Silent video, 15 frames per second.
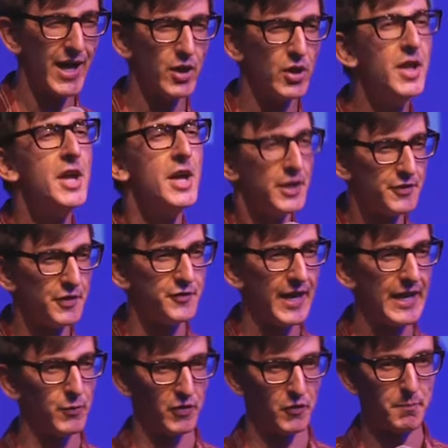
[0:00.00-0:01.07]
well,
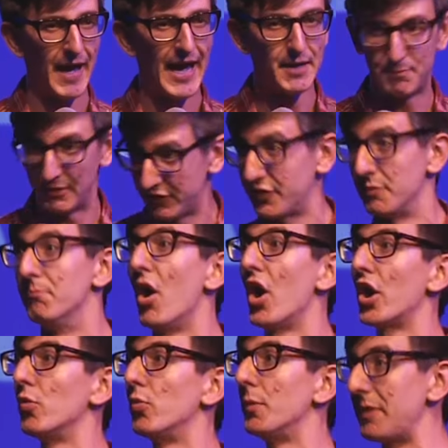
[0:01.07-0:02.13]
today was bad, but
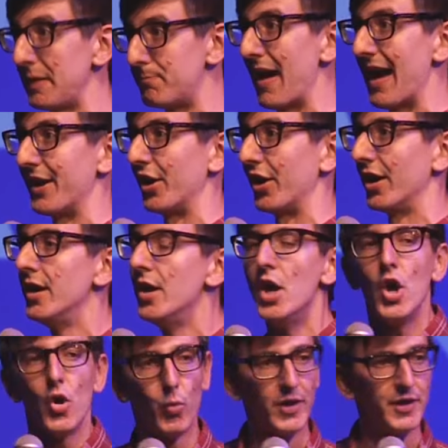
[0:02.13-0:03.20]
tomorrow will be better.
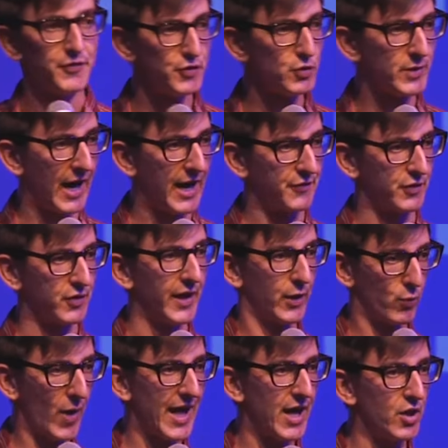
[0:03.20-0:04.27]
Whereas you guys are
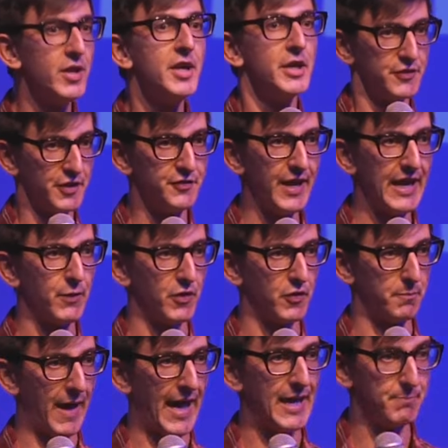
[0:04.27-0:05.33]
like, well, today was
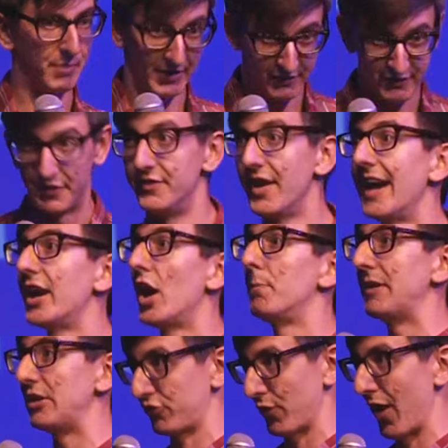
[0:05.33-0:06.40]
bad, but tonight I'll
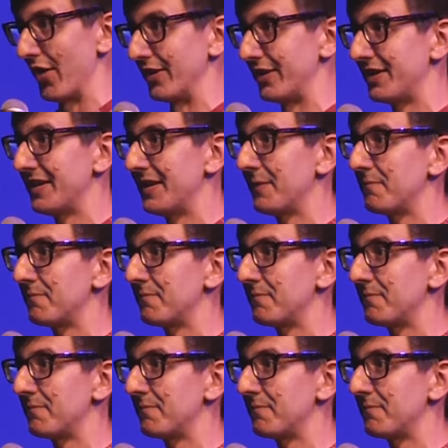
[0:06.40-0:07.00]
be drunk.